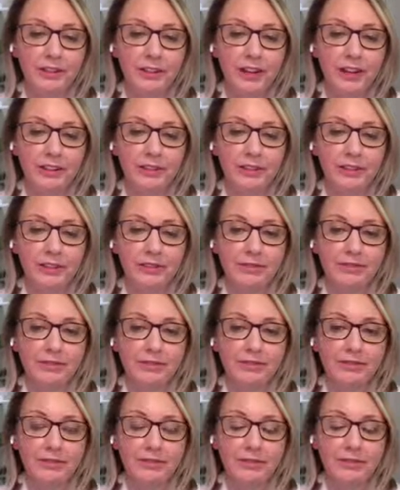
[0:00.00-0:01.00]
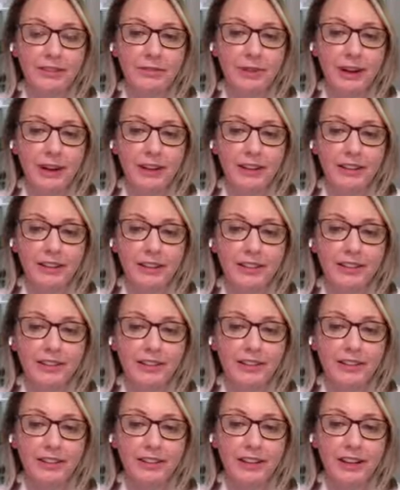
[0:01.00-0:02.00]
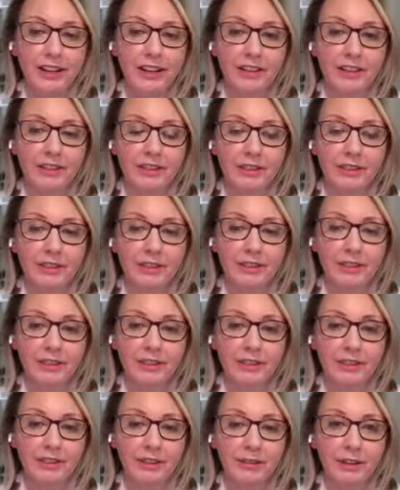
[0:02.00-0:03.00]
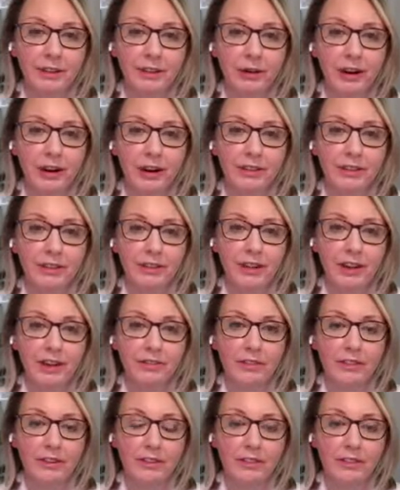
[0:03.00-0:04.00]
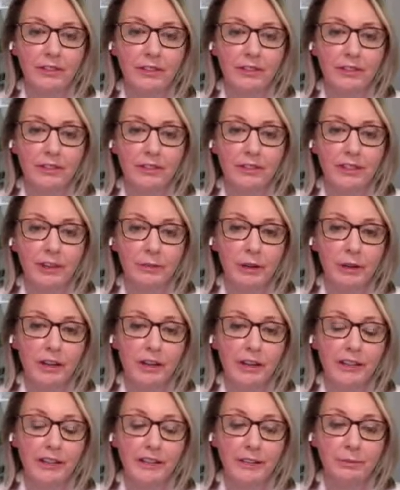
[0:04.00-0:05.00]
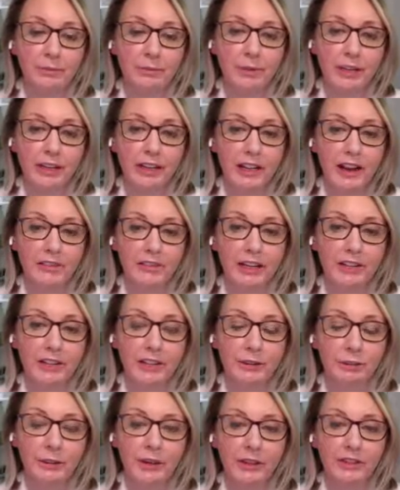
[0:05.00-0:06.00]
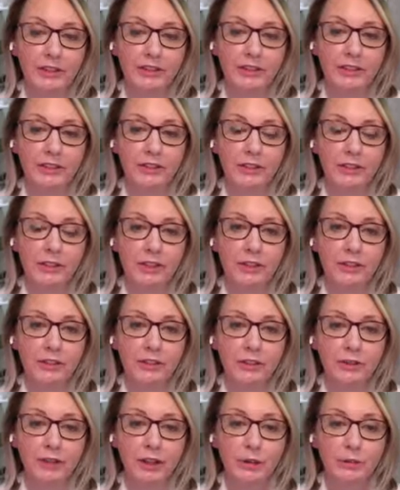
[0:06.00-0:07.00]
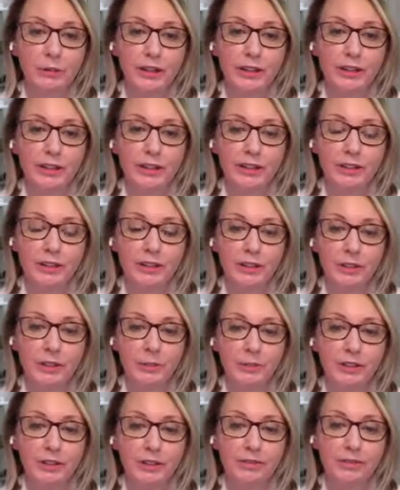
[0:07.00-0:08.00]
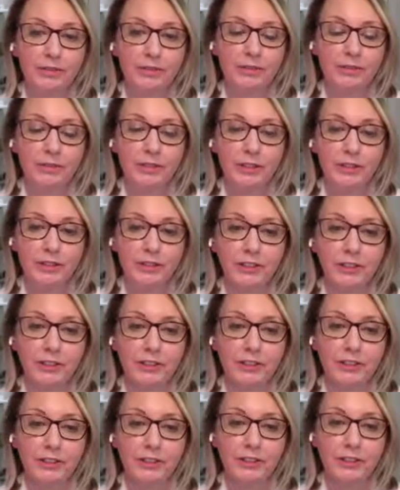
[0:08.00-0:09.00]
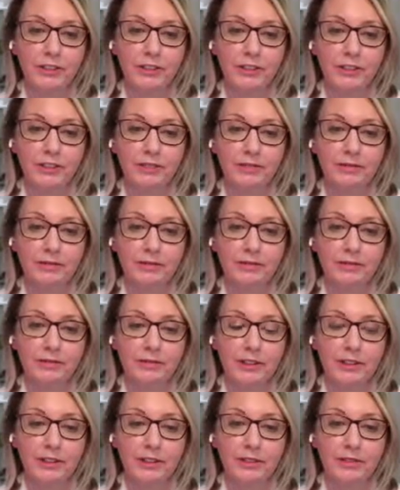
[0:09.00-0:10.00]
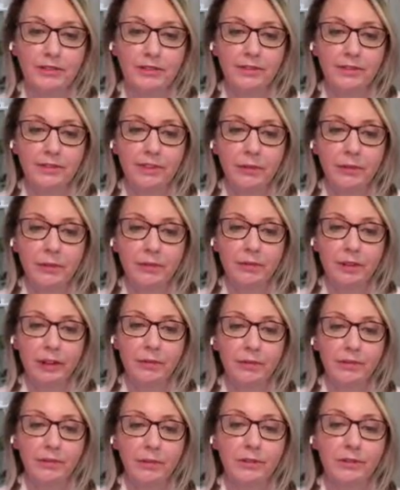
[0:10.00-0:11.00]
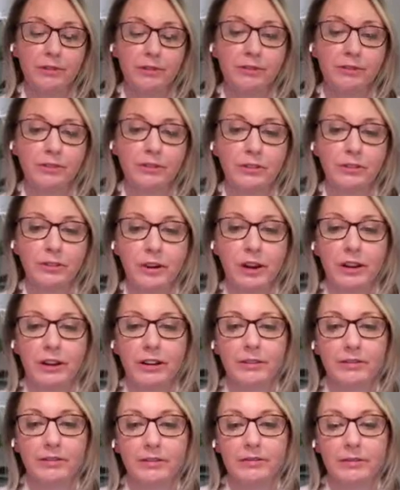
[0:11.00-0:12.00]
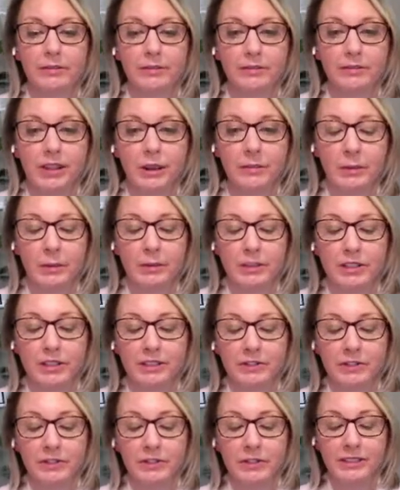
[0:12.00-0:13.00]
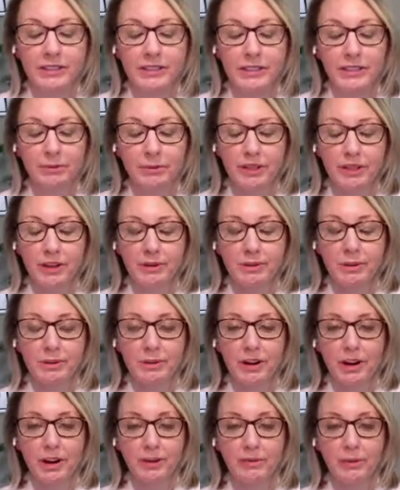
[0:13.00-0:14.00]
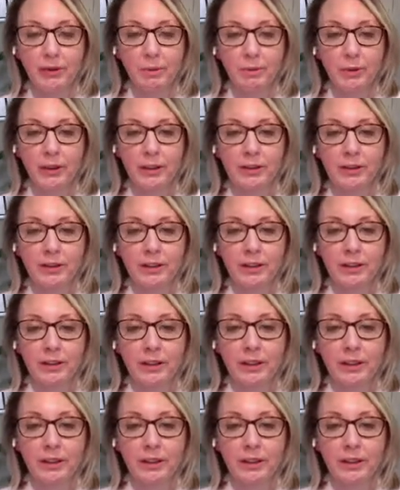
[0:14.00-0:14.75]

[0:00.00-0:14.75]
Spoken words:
change the regulations so that insurances are required to cover, because it's, I mean, it is a pretty evidence-based treatment in the terms of insurances. You know, some of them will try to come up with different reasons why they won't cover it, but